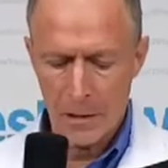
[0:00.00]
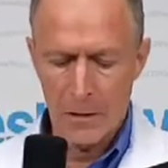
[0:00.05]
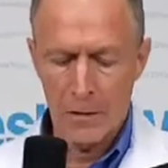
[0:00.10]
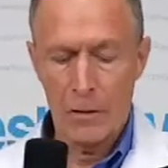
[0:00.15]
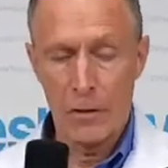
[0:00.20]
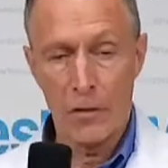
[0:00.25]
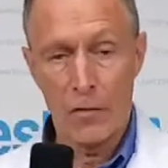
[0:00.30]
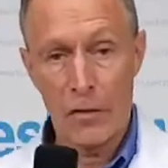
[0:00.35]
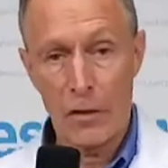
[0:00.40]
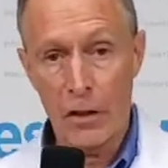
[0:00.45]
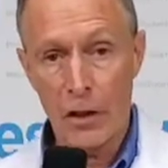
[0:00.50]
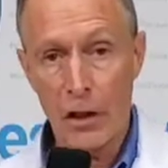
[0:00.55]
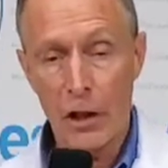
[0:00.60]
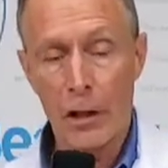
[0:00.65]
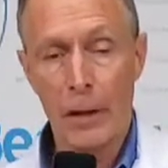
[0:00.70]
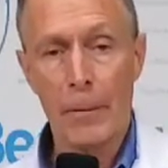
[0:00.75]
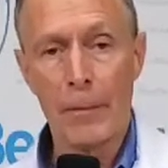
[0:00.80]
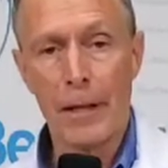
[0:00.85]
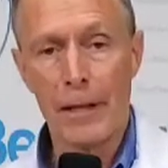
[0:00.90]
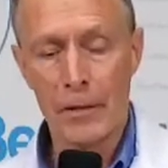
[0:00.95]
If you cook
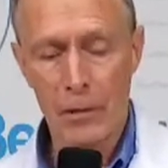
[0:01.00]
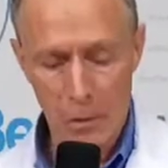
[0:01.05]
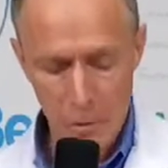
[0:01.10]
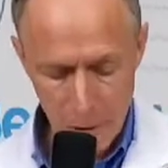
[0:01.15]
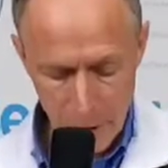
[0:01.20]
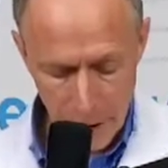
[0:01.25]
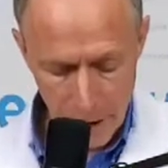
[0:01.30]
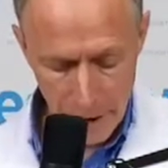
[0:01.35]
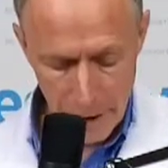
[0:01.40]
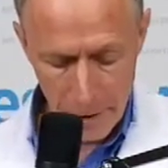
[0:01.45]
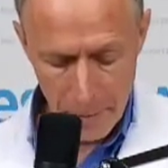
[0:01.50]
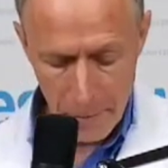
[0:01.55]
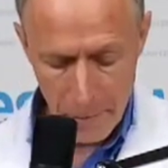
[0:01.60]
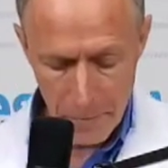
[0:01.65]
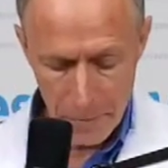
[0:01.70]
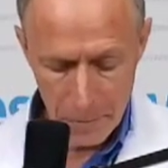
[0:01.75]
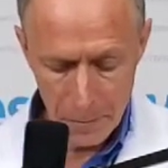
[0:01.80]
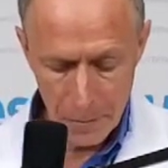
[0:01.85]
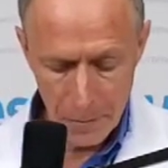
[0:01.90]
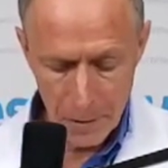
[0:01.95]
them, that's okay.
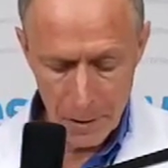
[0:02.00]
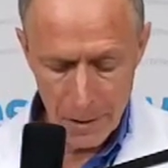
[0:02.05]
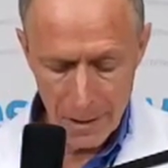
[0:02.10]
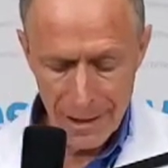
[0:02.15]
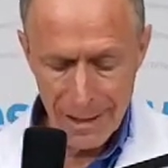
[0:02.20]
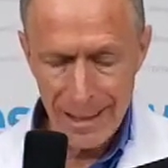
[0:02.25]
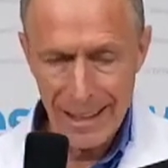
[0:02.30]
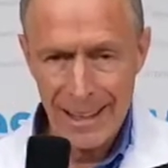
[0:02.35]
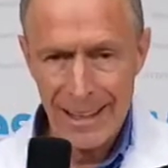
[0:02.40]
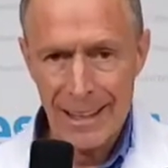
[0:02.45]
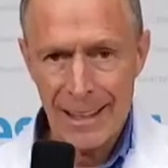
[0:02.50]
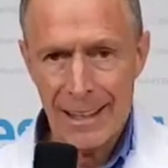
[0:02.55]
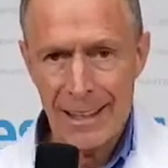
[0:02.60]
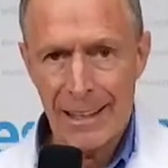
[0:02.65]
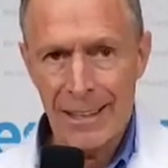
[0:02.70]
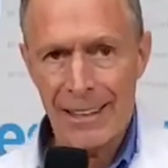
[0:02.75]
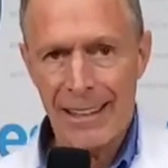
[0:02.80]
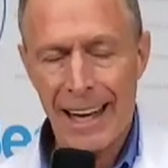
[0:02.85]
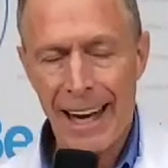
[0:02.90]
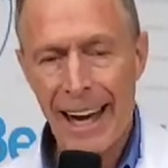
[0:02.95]

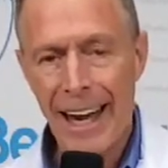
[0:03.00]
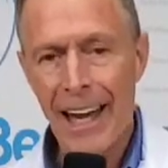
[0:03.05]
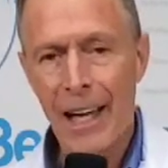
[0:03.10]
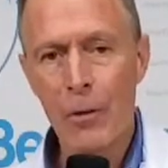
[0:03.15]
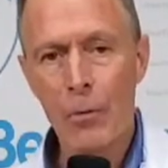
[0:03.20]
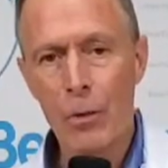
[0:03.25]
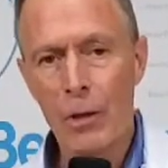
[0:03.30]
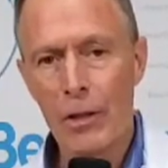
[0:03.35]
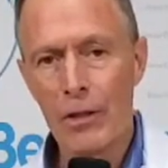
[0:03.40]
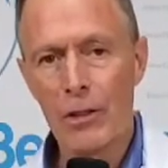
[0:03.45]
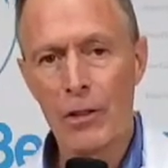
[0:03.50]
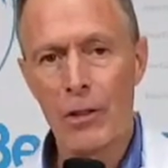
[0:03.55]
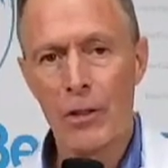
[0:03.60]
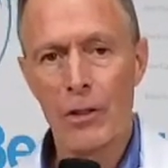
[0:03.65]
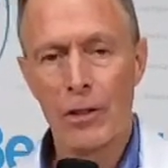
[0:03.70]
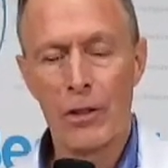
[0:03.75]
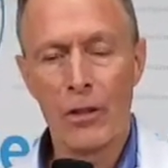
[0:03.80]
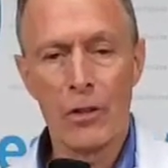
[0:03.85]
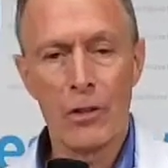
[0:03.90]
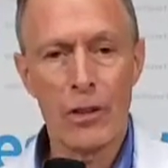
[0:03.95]
Canned ones are
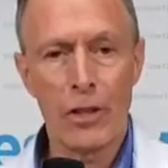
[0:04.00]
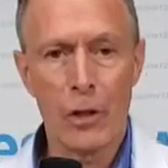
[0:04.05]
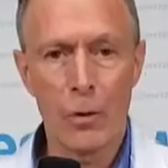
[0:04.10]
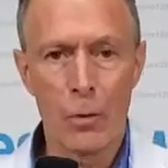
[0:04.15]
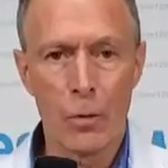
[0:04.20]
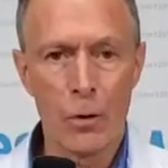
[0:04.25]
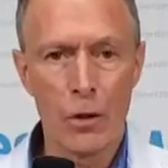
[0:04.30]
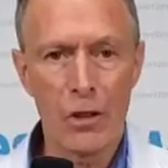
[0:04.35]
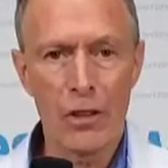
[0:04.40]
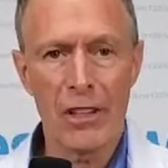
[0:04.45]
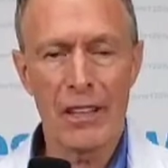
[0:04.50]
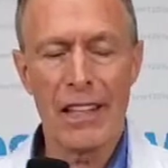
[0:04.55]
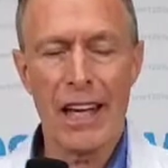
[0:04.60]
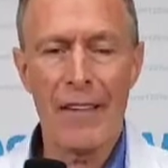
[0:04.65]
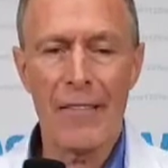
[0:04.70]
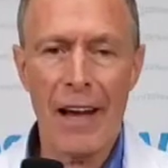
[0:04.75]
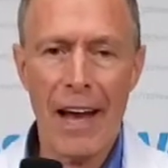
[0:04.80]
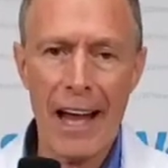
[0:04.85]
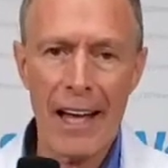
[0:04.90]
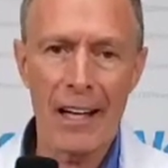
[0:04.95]
usually the worst because they
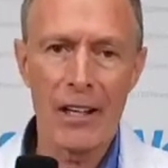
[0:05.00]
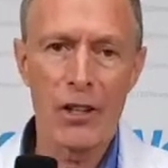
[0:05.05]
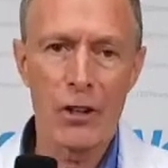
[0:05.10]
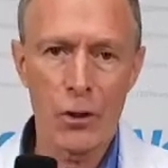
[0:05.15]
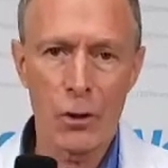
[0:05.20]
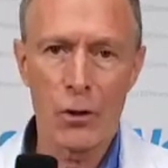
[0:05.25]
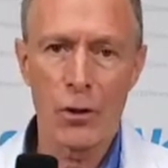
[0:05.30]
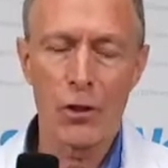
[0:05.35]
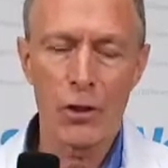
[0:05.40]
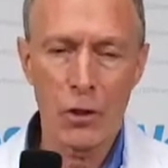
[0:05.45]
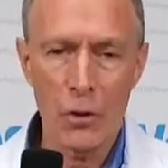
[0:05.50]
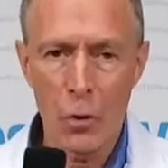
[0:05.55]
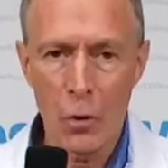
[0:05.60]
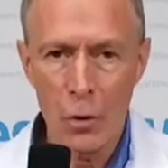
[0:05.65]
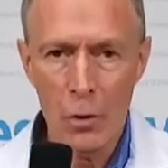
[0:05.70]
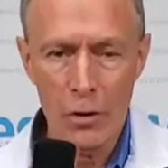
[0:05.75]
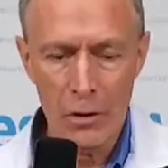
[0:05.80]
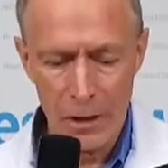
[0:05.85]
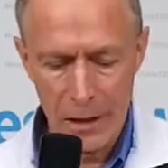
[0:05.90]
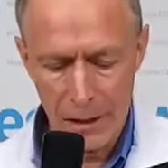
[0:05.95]
have added sugars and
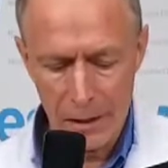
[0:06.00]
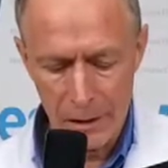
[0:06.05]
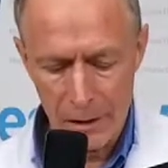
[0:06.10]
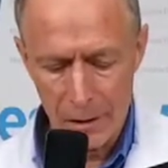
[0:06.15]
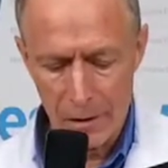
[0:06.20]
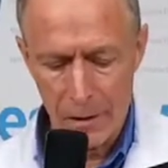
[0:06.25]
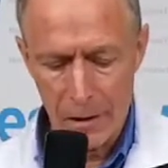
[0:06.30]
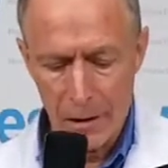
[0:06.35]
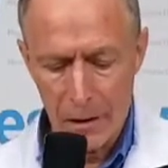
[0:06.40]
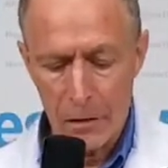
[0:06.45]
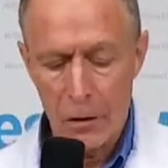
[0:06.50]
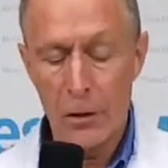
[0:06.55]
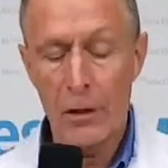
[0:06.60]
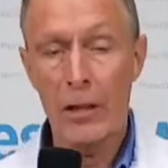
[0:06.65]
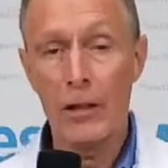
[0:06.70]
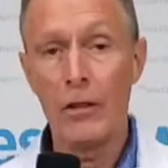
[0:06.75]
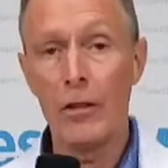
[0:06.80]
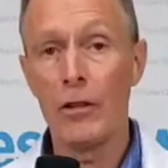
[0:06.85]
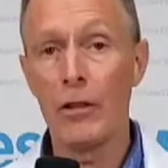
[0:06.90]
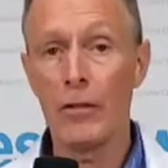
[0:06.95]
oils in there. You
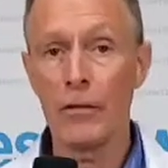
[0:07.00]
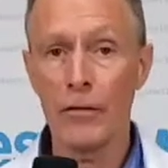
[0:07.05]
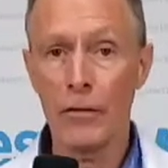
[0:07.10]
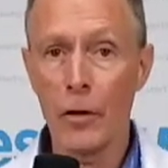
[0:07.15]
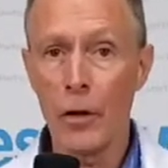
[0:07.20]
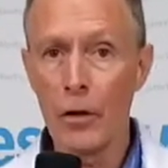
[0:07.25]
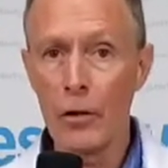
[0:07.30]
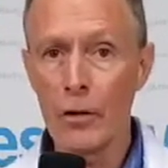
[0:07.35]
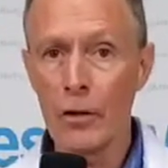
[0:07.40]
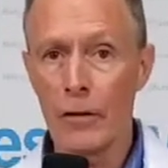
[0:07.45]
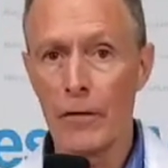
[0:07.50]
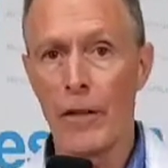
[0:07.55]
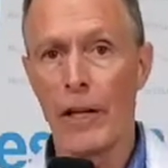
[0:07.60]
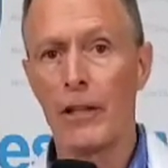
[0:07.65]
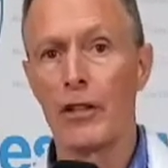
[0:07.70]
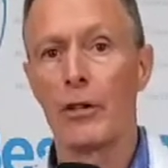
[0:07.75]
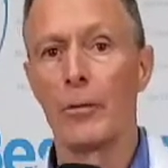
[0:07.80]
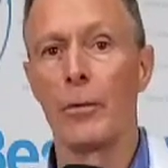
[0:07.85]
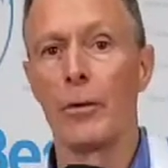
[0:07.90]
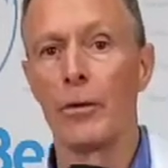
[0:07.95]
can use frozen
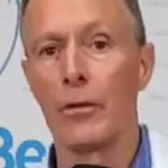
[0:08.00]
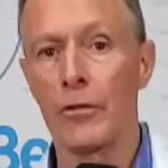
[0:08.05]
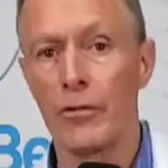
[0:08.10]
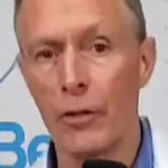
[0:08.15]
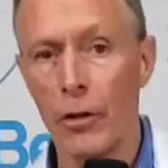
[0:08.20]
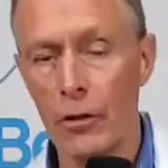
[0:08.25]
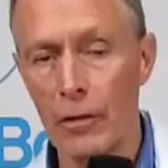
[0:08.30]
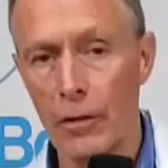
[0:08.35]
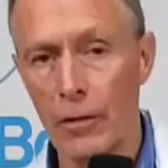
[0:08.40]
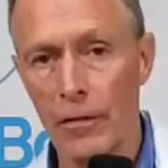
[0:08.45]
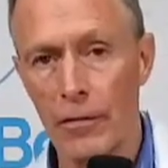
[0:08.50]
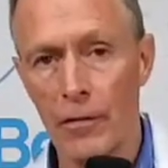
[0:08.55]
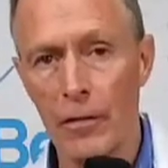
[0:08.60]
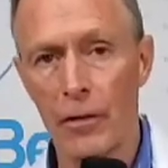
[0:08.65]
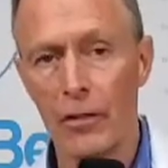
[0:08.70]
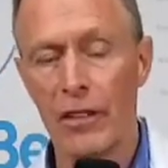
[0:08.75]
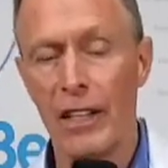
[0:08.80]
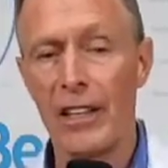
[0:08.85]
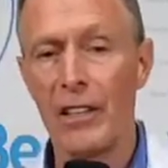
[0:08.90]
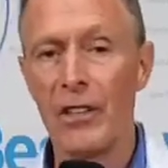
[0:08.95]
vegetables, frozen
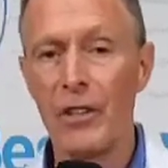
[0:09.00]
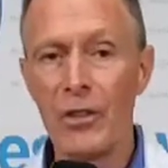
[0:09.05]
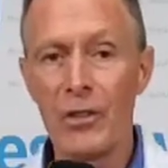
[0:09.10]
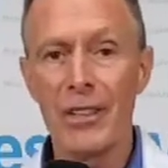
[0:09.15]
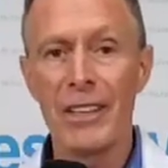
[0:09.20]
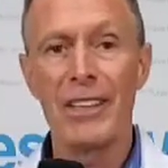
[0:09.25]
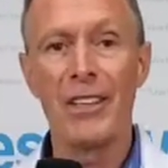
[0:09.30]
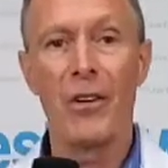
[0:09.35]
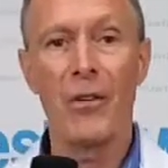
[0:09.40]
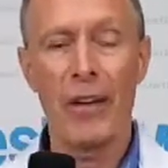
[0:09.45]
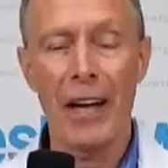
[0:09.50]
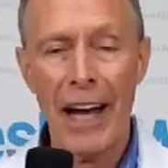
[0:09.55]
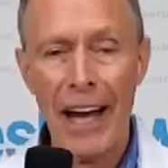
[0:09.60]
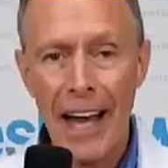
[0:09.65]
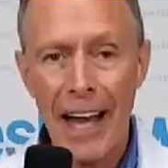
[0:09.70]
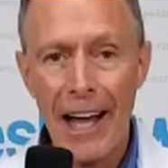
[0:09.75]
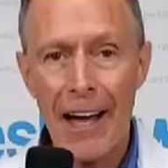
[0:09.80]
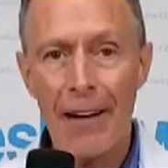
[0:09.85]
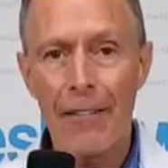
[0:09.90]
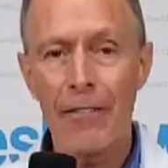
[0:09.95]
fruits. They usually don't
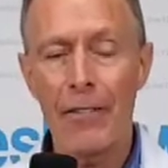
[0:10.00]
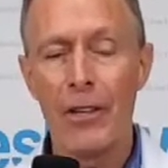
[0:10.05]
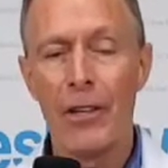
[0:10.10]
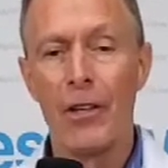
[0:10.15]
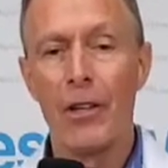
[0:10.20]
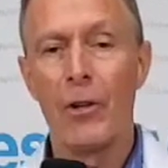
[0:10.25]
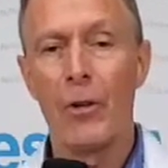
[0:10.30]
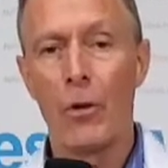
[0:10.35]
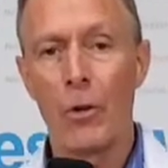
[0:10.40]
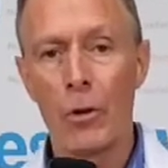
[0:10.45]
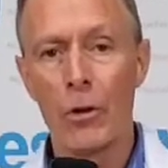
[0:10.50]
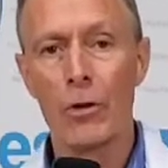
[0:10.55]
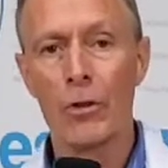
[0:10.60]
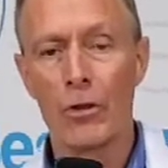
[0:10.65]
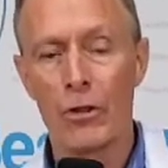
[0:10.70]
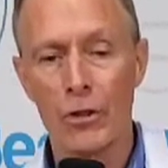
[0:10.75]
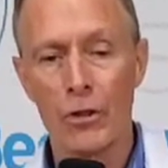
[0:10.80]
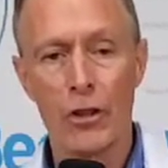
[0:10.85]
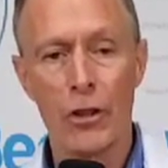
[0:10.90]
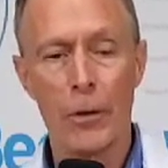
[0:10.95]
have oils or
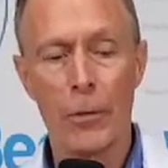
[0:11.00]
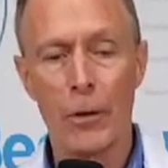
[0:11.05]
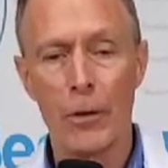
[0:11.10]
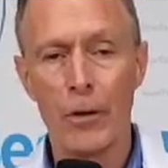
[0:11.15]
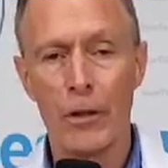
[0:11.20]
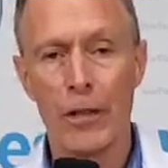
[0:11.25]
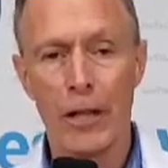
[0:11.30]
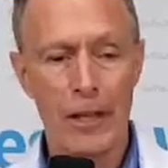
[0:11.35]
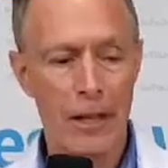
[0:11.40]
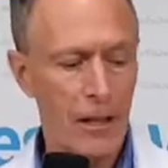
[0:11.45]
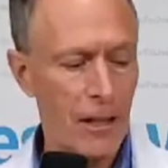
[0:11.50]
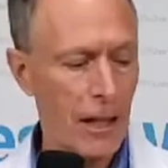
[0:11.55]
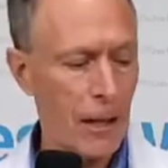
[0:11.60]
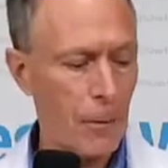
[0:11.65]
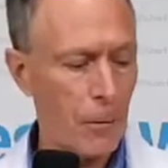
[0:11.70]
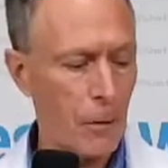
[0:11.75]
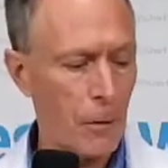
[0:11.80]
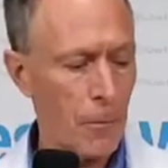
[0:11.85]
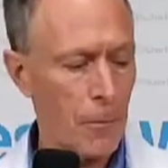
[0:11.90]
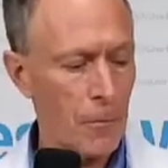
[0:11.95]
sugar, but look on the
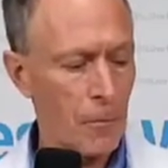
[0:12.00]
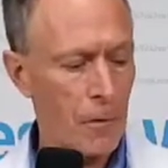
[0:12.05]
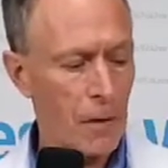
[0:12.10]
label.